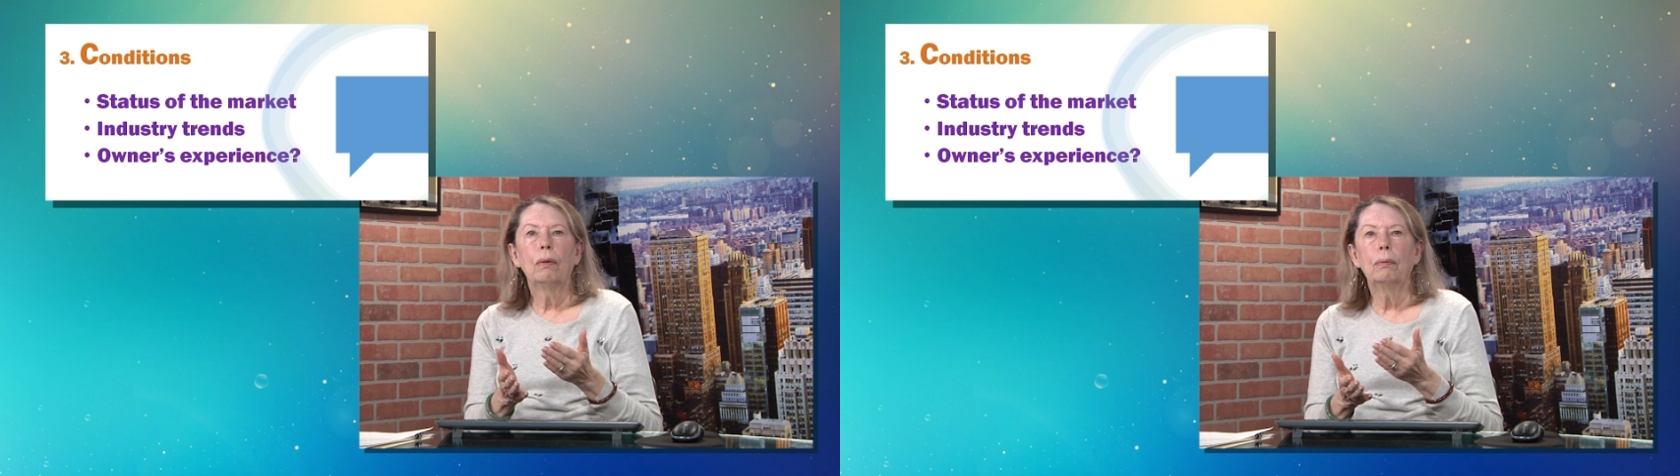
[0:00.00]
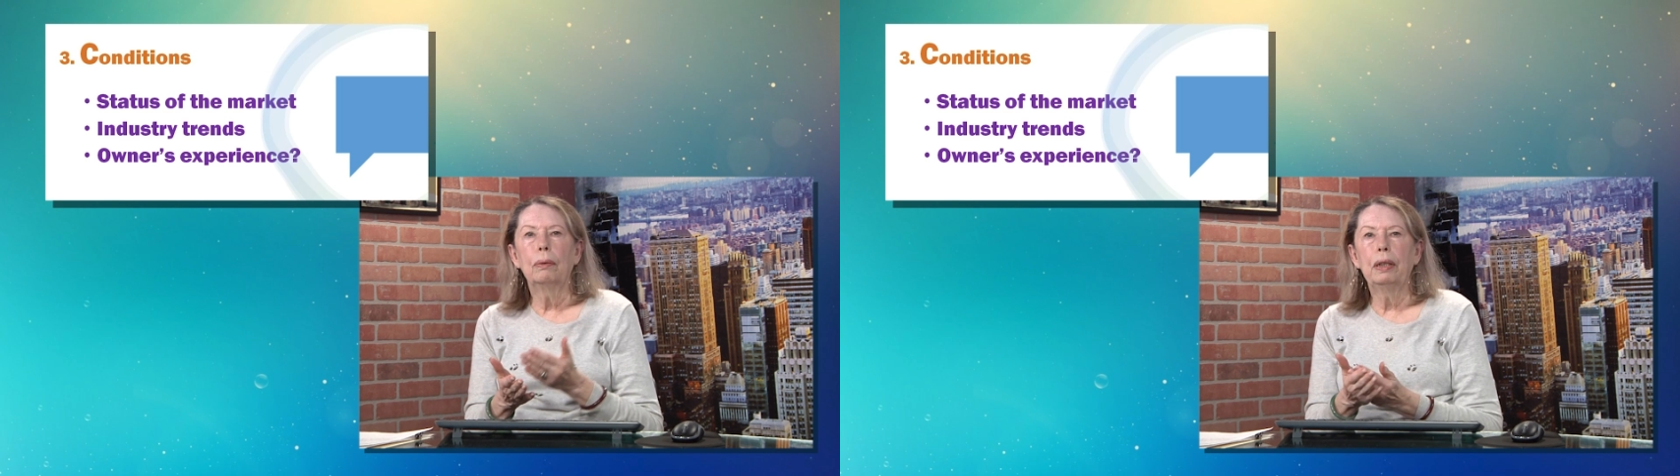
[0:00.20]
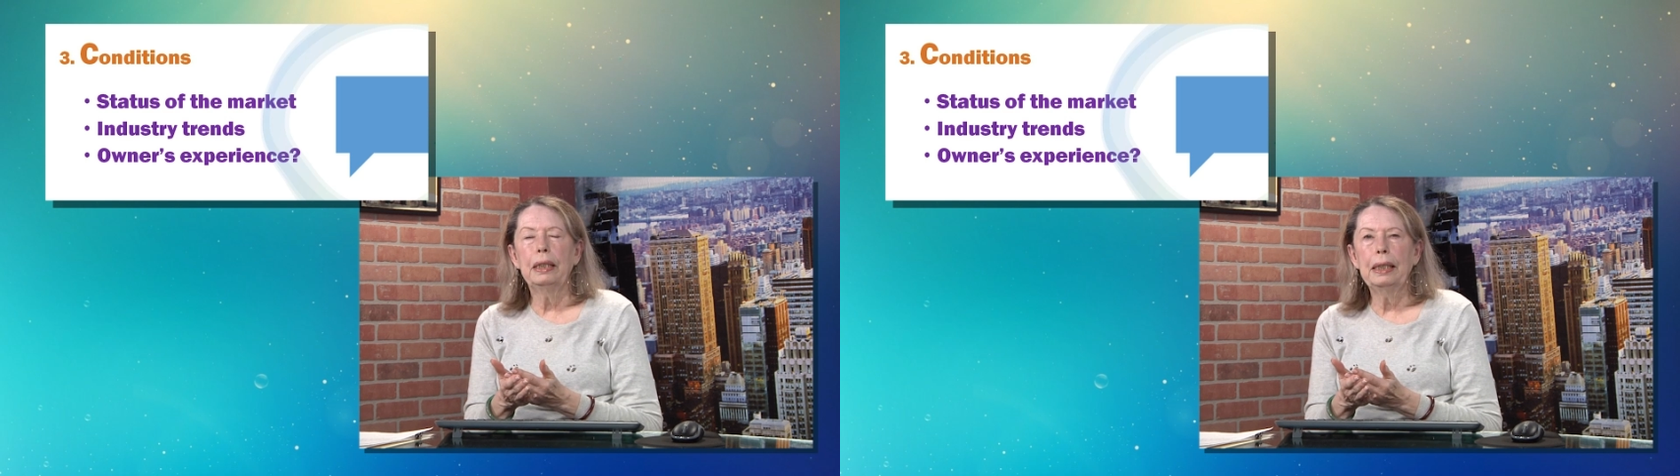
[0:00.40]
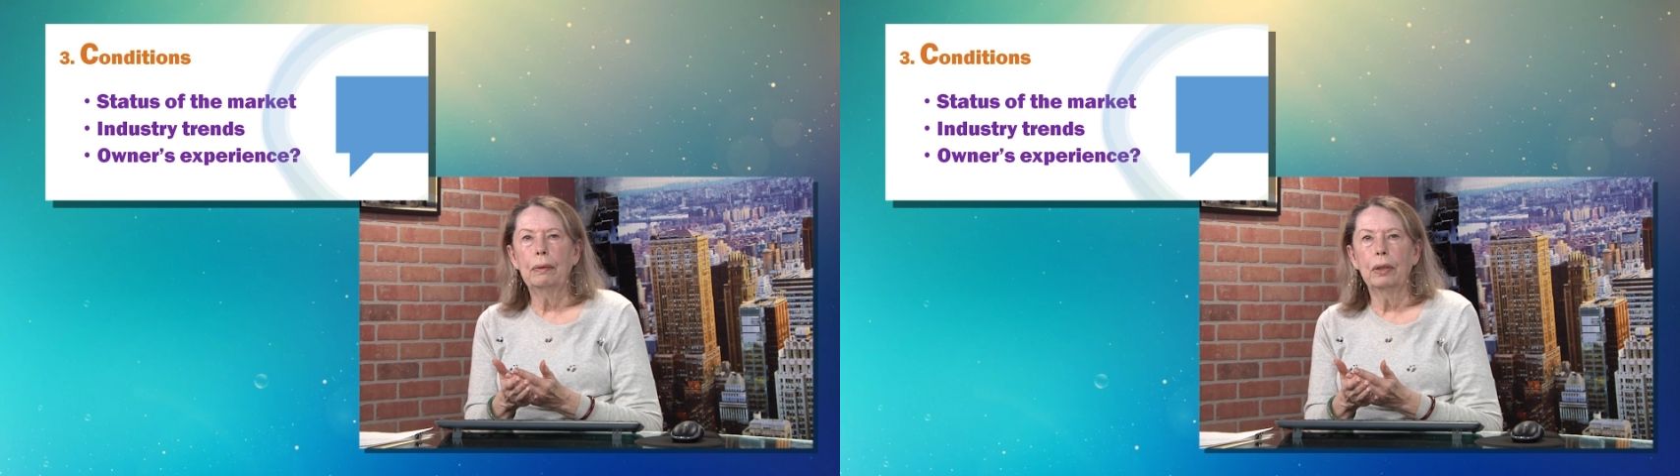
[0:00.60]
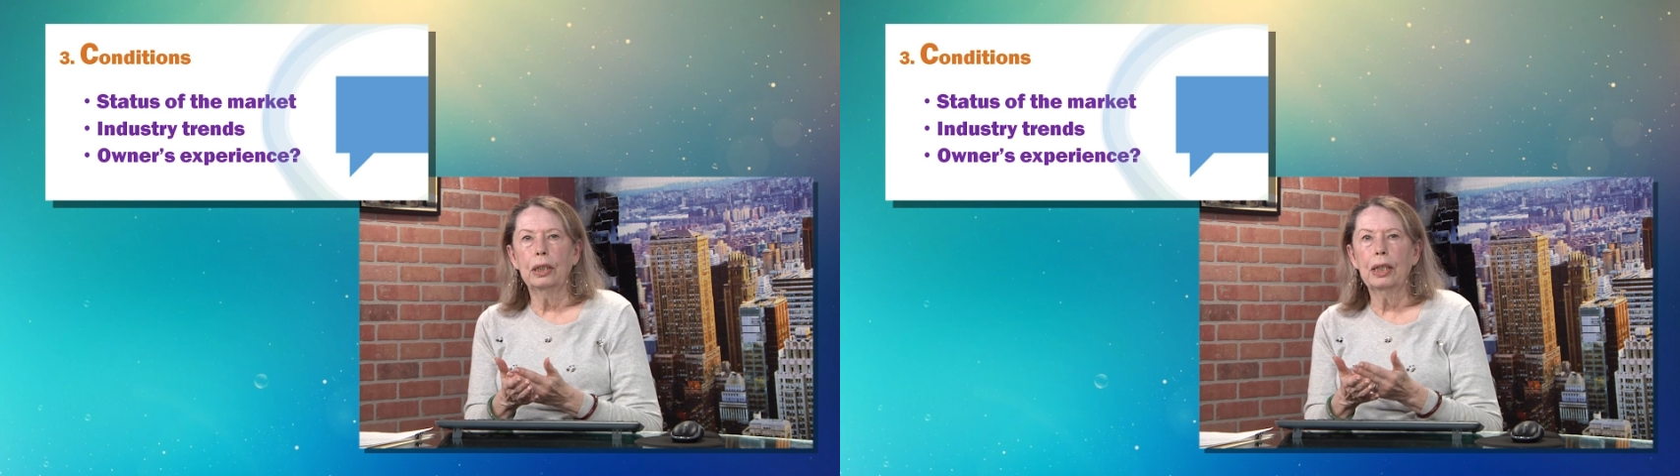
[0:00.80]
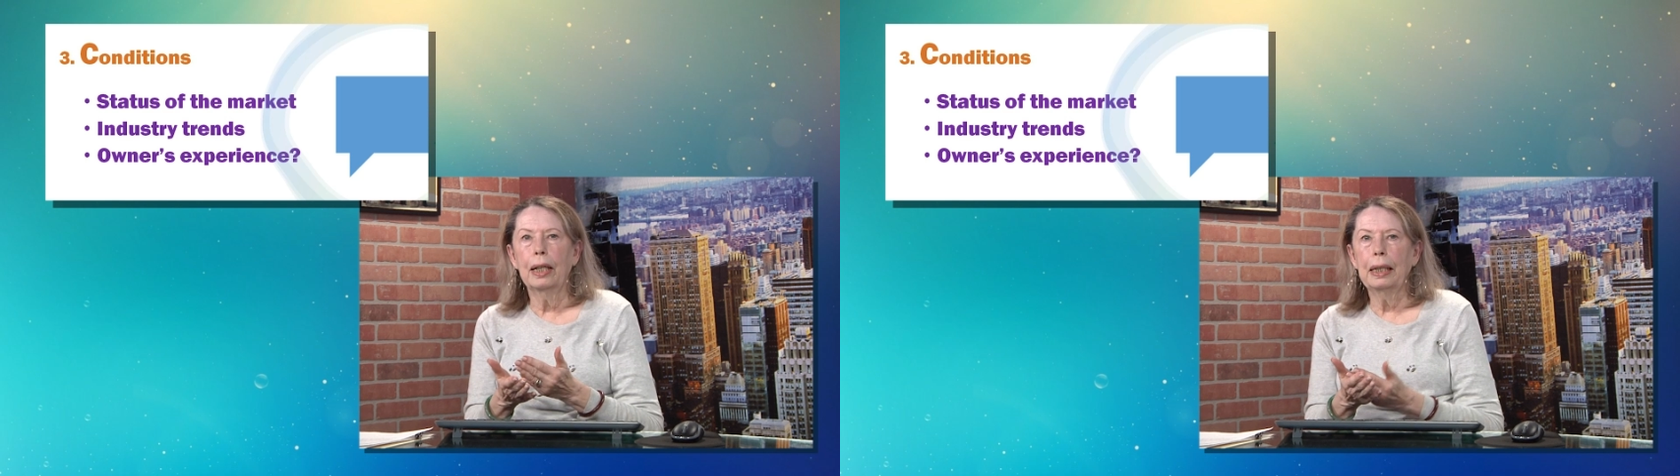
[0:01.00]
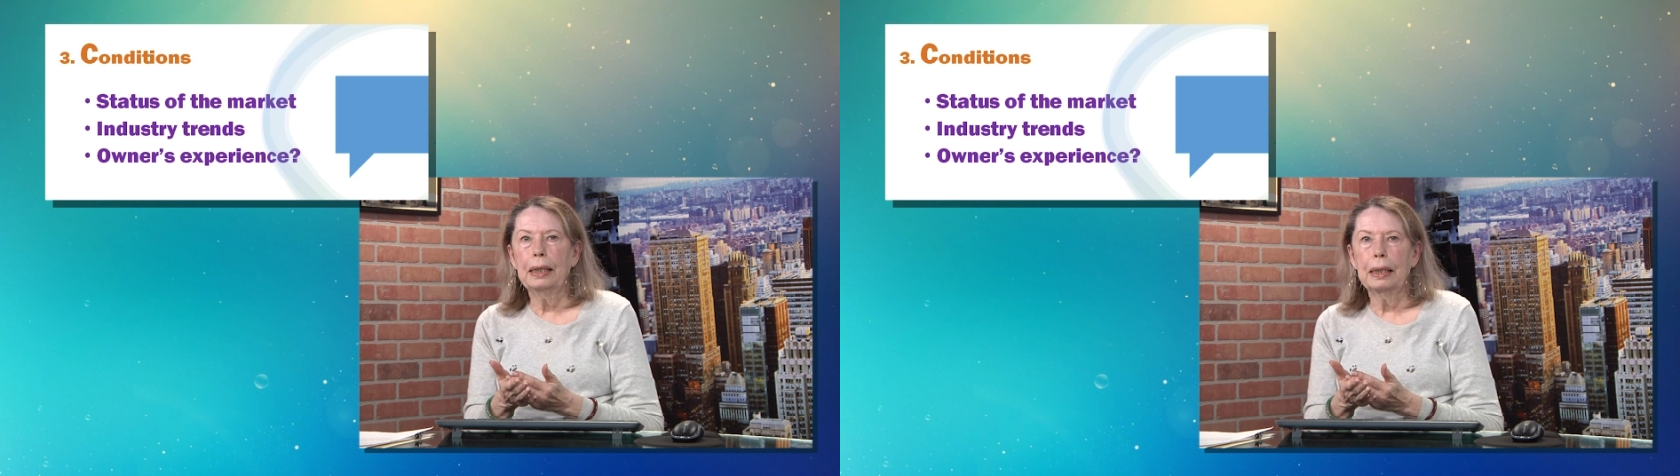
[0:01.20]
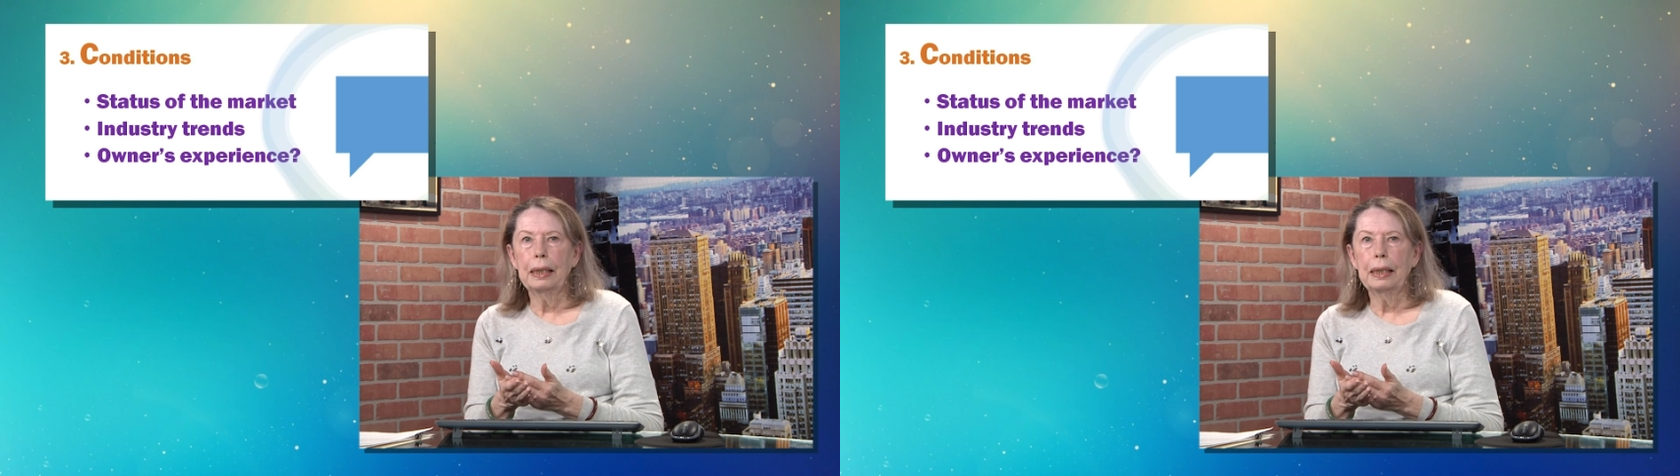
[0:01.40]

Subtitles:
We're starting to